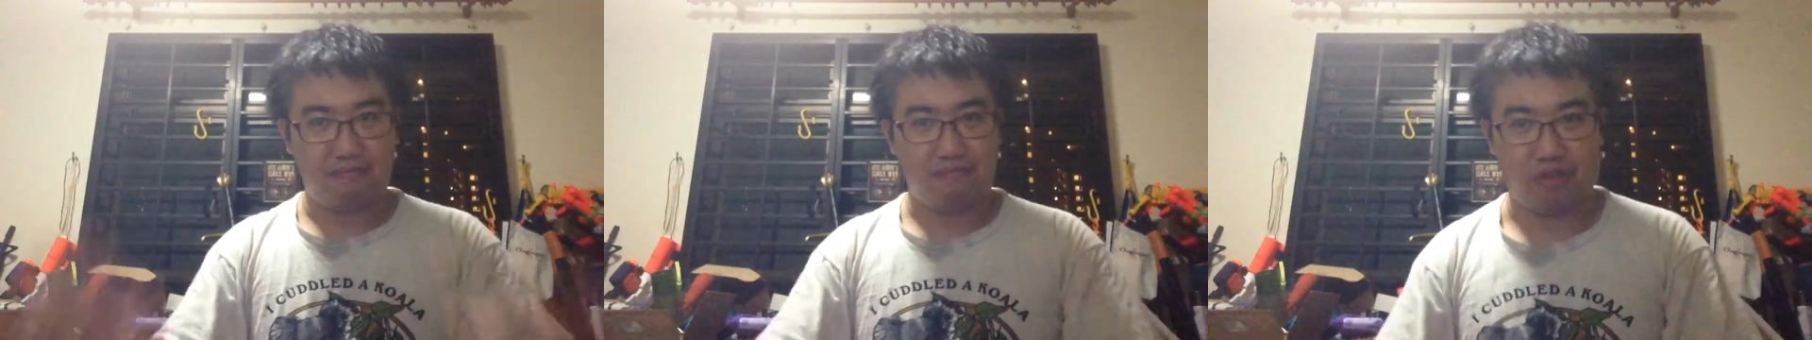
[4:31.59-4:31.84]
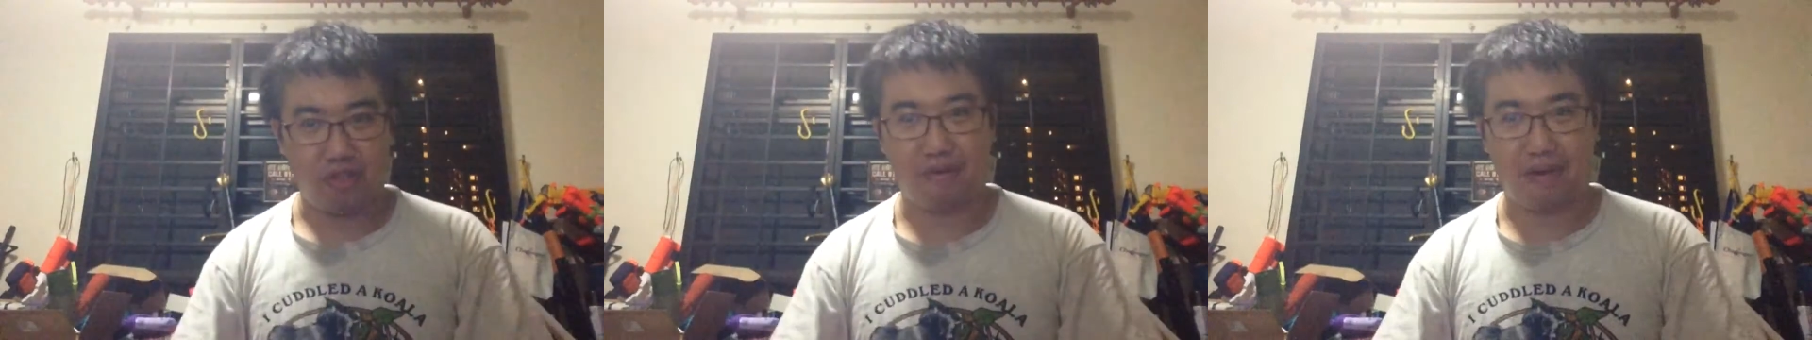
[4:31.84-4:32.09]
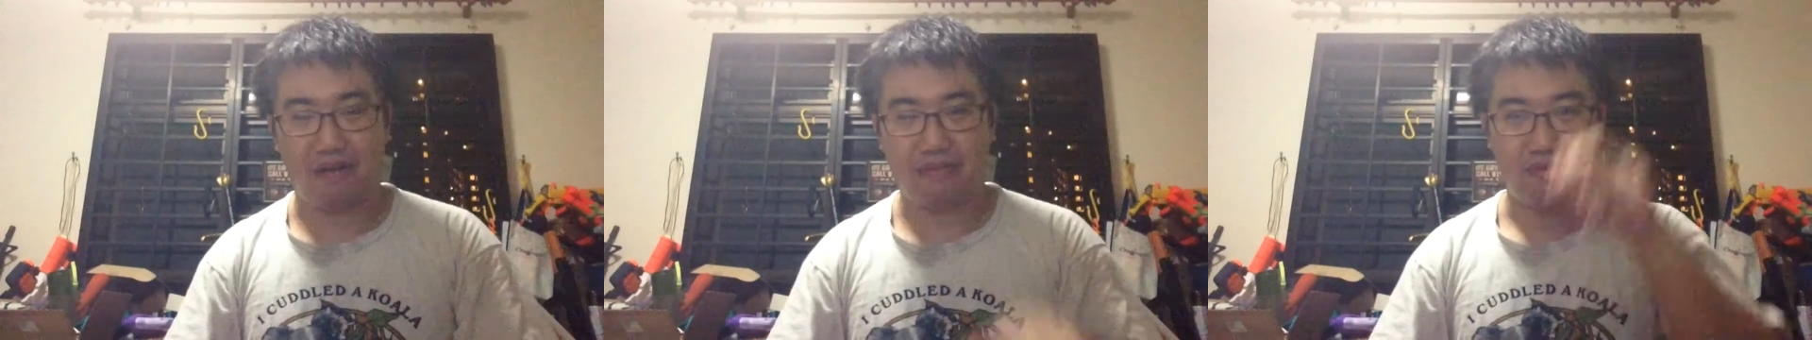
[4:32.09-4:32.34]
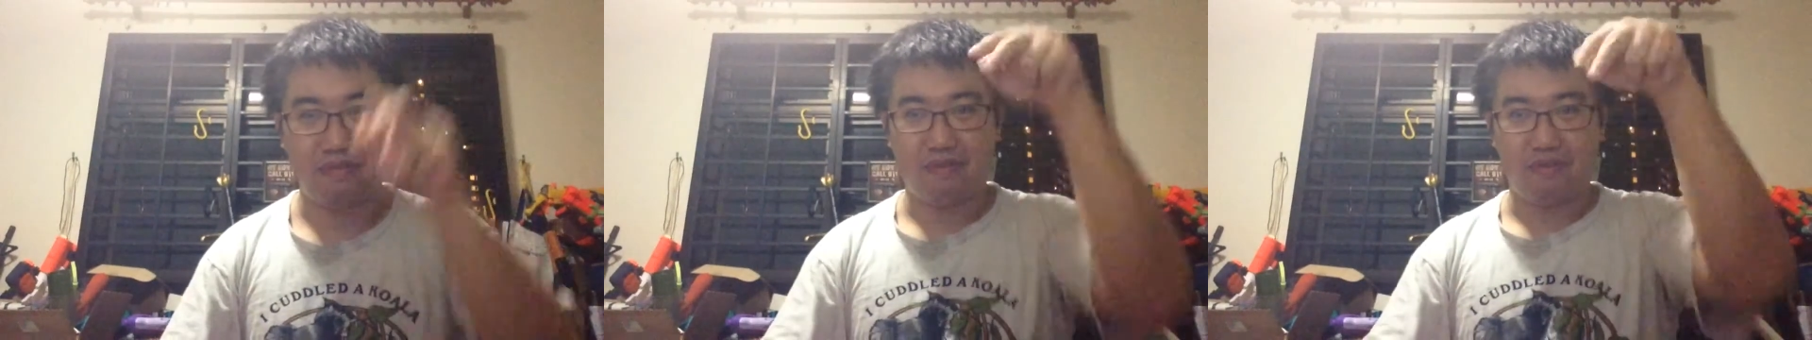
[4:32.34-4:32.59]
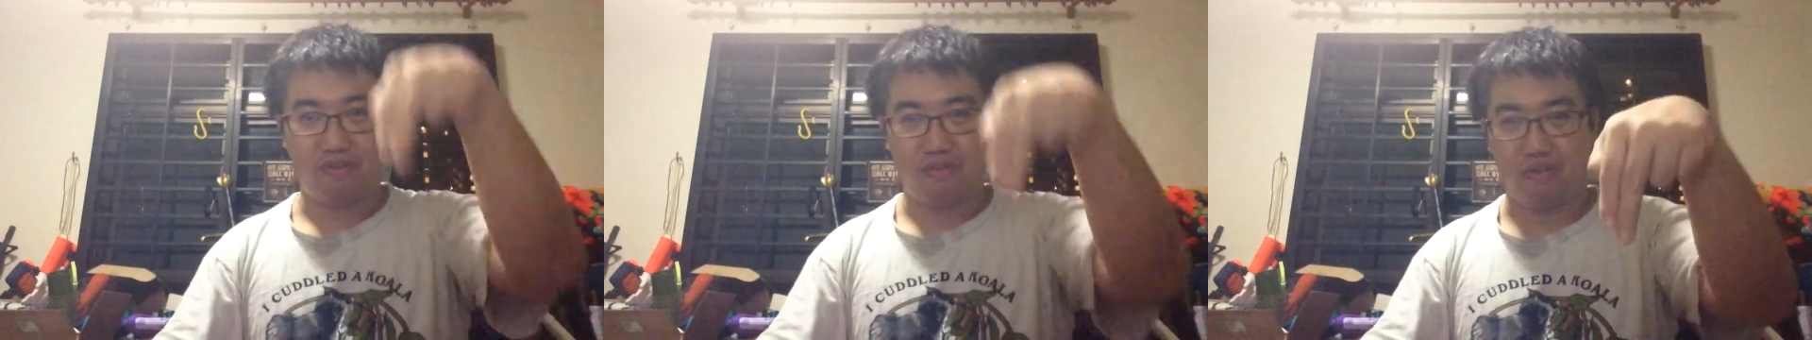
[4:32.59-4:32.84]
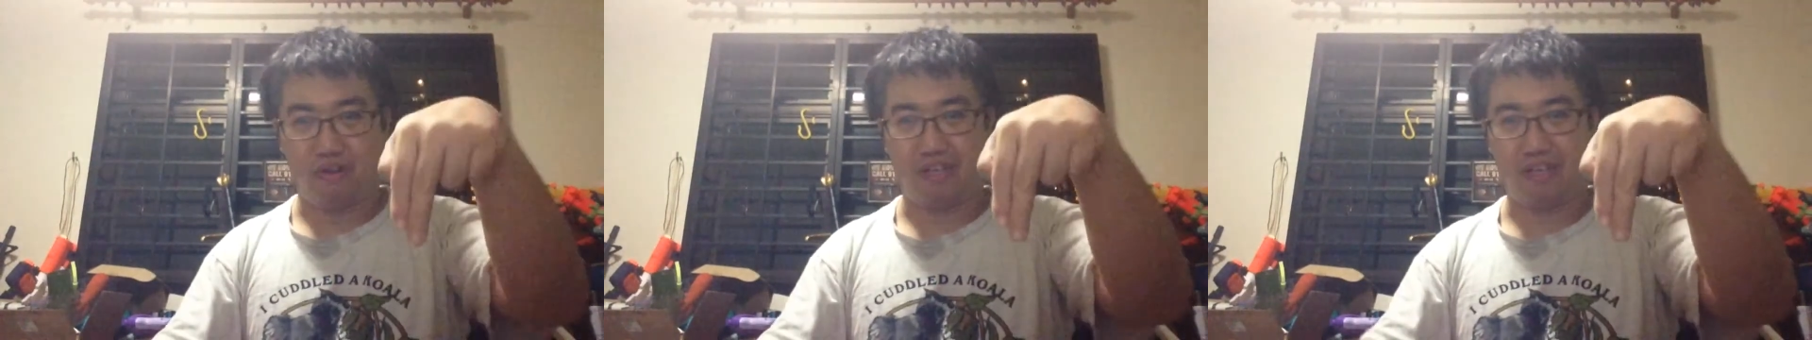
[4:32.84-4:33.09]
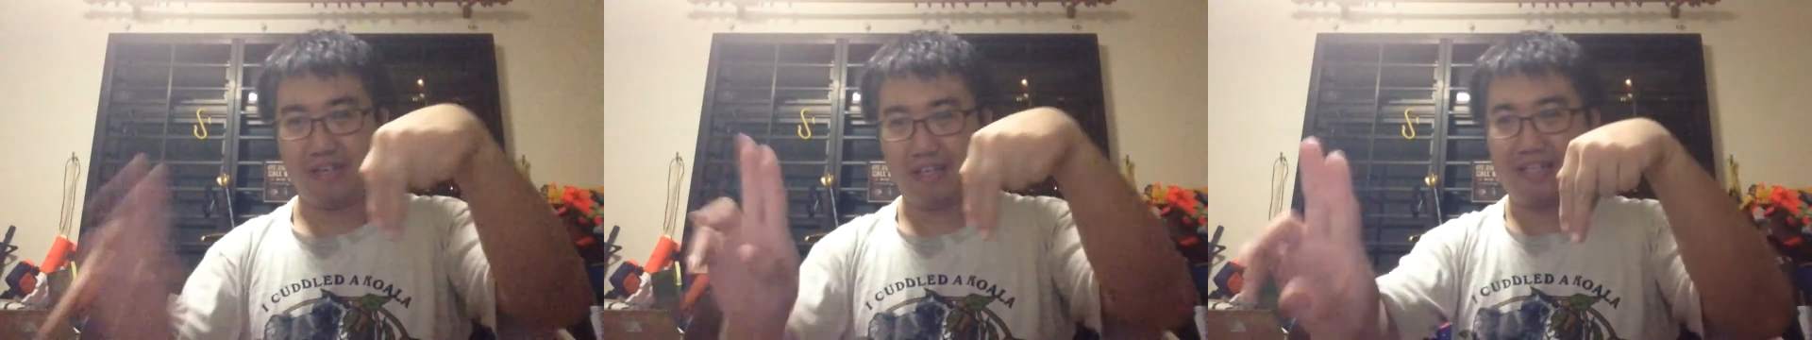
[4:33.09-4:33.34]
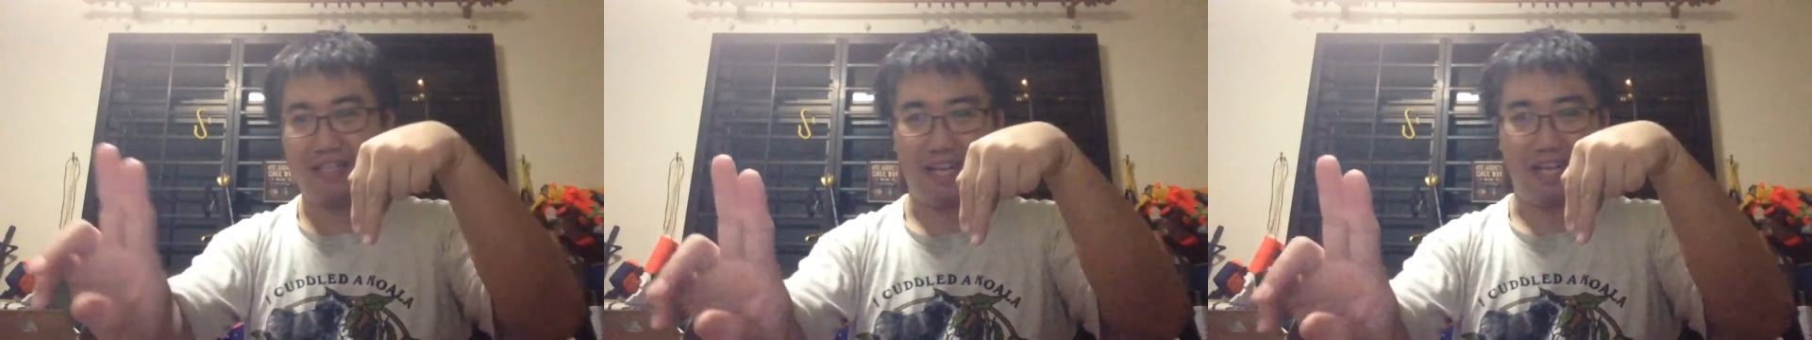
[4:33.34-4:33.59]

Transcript: on the ground, you're here, he's there,